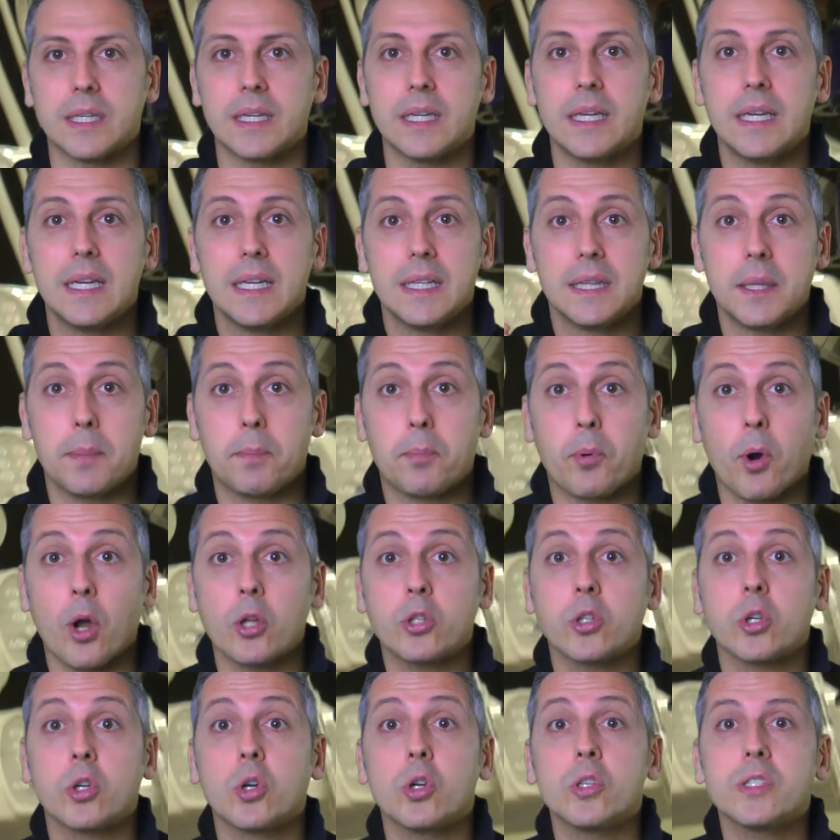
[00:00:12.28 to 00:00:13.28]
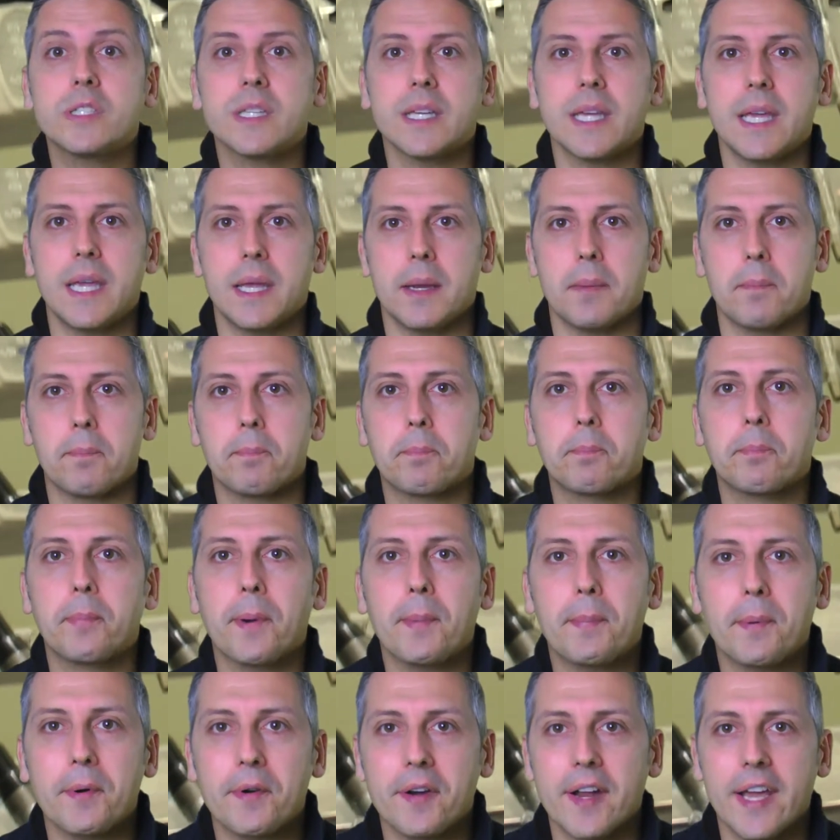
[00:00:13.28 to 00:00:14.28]
the protocols in
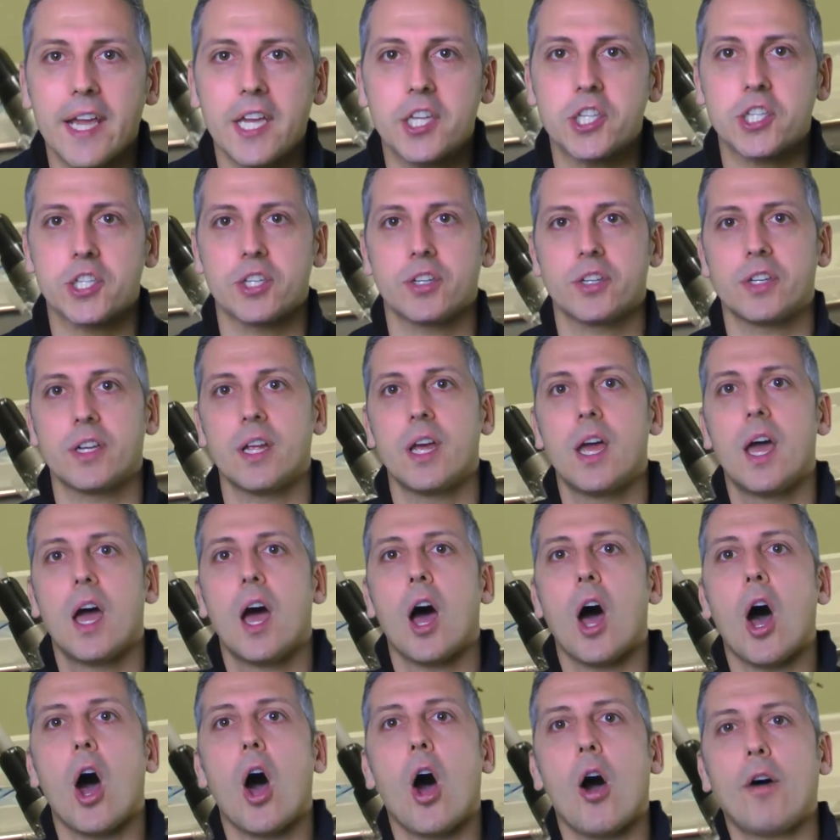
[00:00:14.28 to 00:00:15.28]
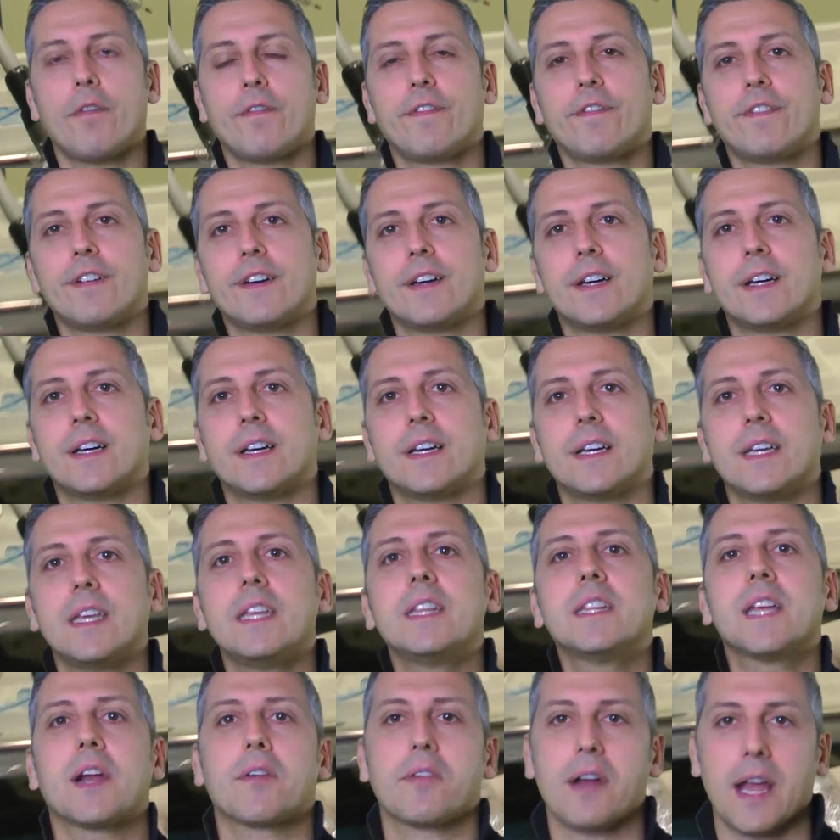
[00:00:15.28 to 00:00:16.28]
preparation of
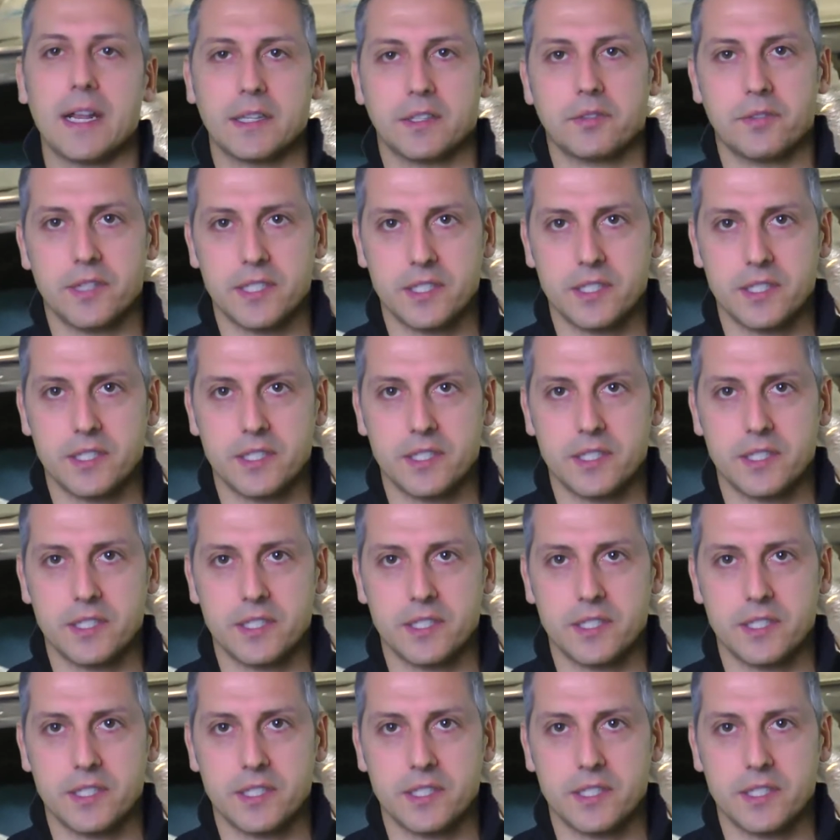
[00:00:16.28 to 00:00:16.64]
indirect